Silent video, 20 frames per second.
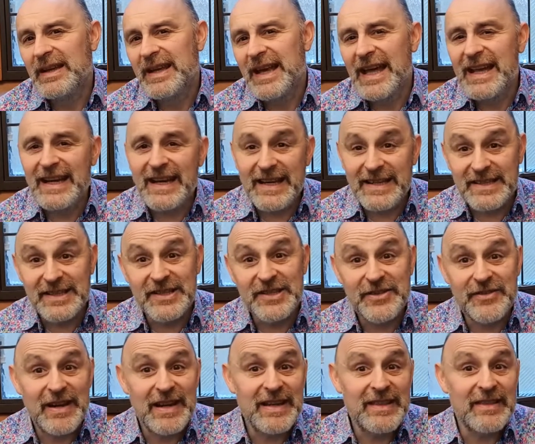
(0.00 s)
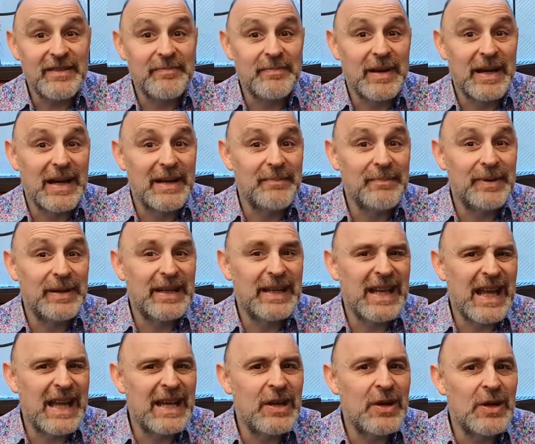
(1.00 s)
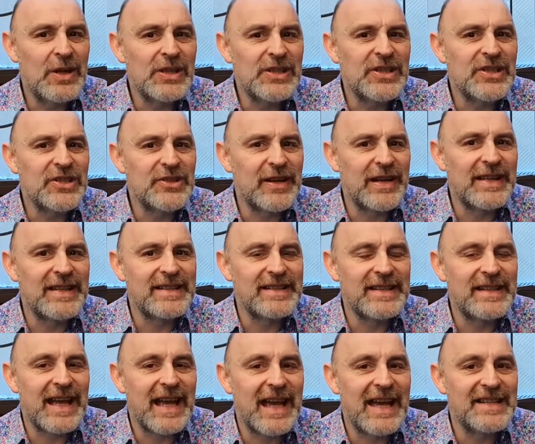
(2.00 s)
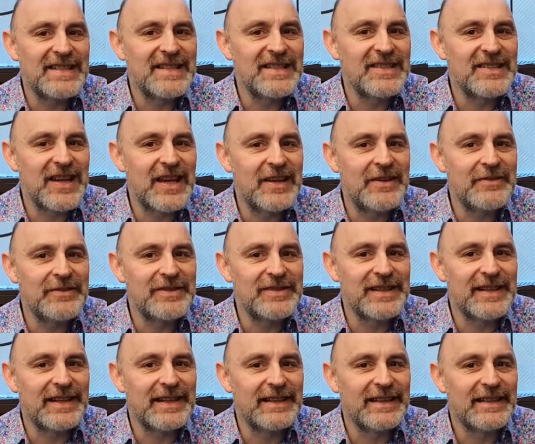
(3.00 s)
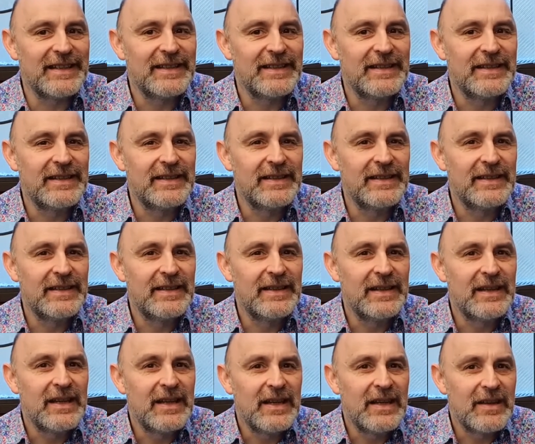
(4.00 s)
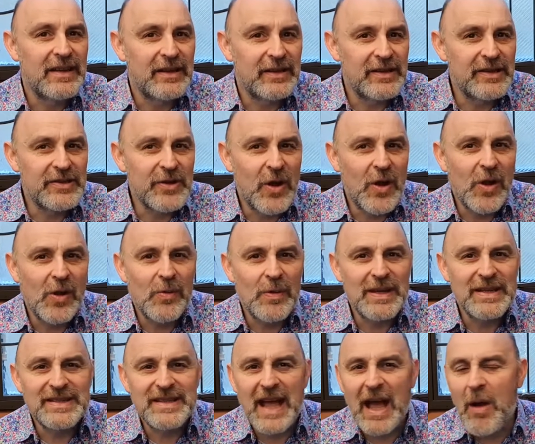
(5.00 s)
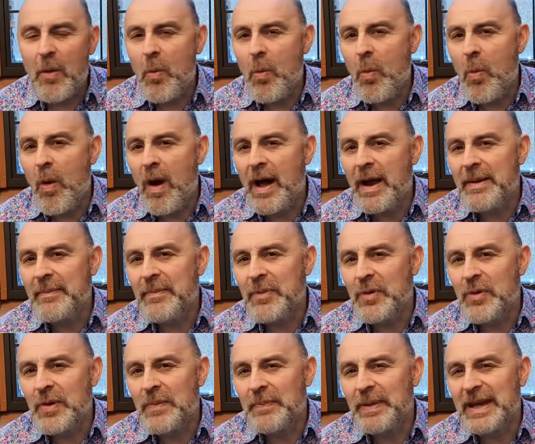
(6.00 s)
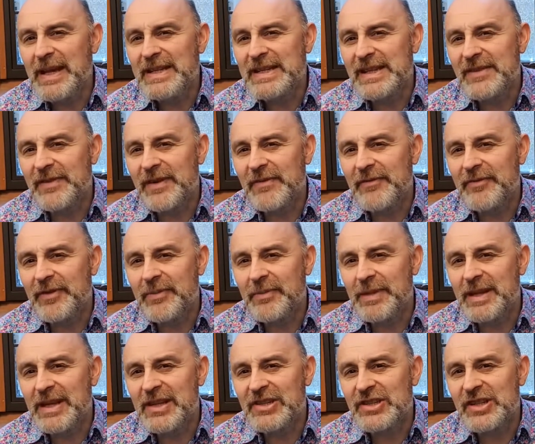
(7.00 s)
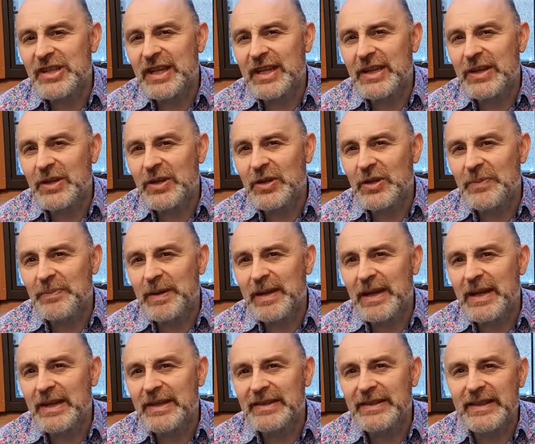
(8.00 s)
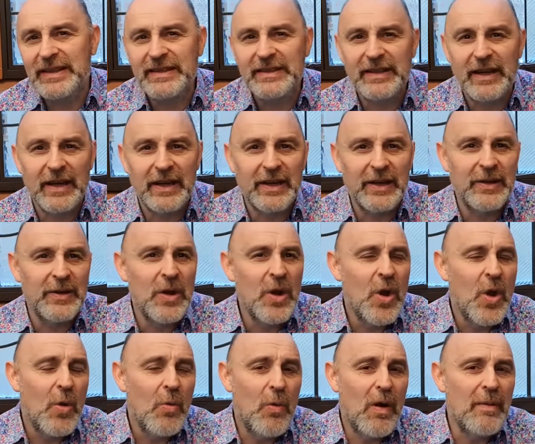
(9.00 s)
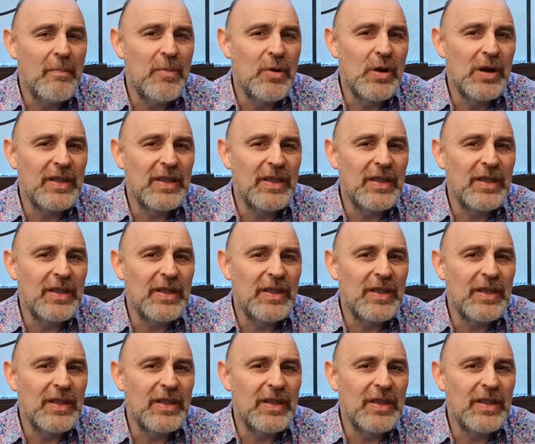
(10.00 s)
And it is a strength of mine, but like all strengths, it has a shadow side. There is always that one more piece of information I could be hunting down, one more